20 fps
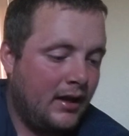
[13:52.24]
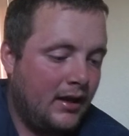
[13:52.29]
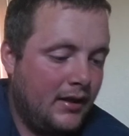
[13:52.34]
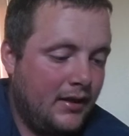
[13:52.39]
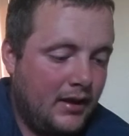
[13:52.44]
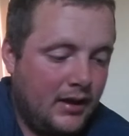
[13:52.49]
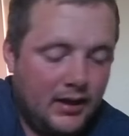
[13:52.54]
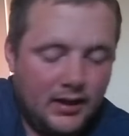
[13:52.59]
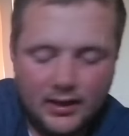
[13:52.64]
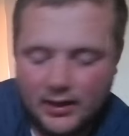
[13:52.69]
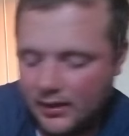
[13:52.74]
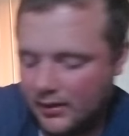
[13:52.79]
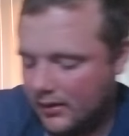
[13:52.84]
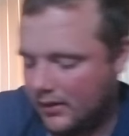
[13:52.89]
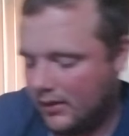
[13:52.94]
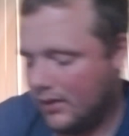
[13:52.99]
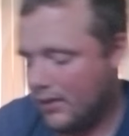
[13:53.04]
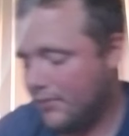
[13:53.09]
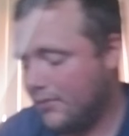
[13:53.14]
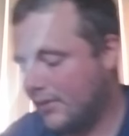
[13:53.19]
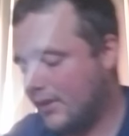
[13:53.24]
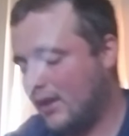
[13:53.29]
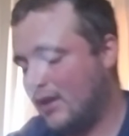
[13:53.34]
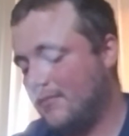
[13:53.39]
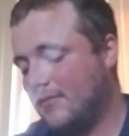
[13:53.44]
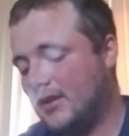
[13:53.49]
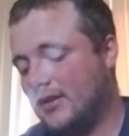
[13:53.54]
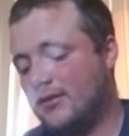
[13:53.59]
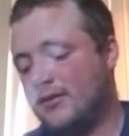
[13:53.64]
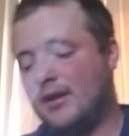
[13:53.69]
And then the other game
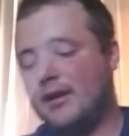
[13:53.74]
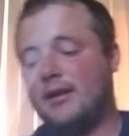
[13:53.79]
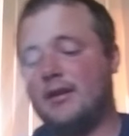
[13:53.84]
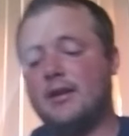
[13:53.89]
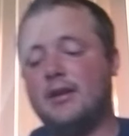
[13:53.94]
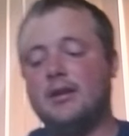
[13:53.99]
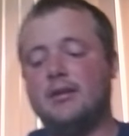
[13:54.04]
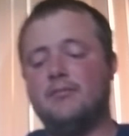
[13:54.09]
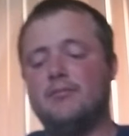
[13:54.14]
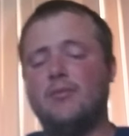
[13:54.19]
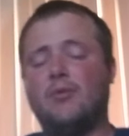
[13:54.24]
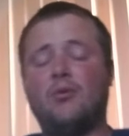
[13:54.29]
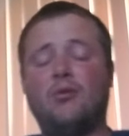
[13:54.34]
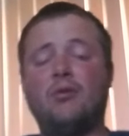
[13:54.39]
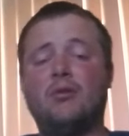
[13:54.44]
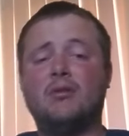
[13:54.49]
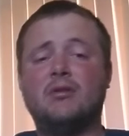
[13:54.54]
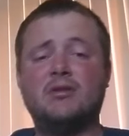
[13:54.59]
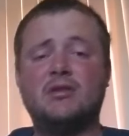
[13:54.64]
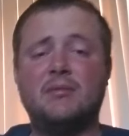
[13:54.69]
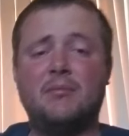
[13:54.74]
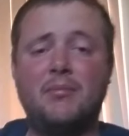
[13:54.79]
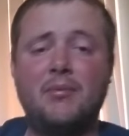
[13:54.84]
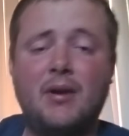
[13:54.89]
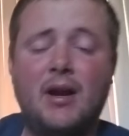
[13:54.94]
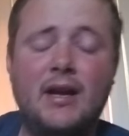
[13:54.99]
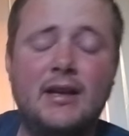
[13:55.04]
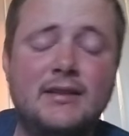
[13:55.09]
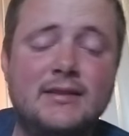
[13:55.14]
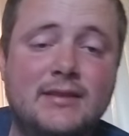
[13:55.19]
that's like a more
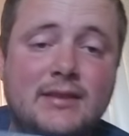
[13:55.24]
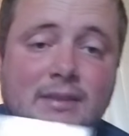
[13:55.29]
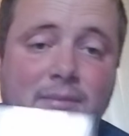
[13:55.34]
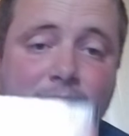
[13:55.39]
pricey